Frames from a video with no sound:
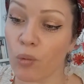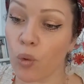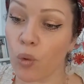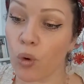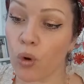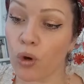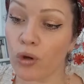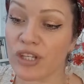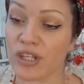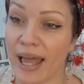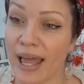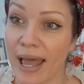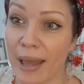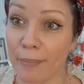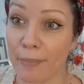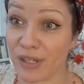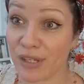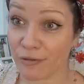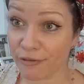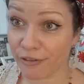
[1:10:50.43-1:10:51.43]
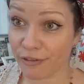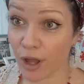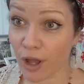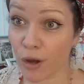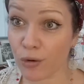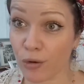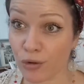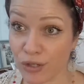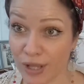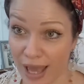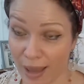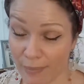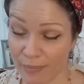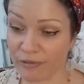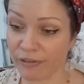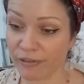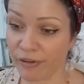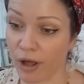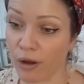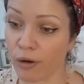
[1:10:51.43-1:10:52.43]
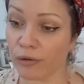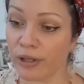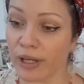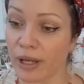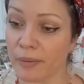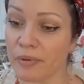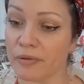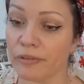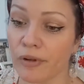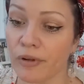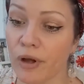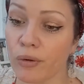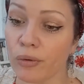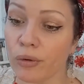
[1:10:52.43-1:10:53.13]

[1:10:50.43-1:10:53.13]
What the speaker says: Water ebbs and flows, ebb and flow, the ebb and flow.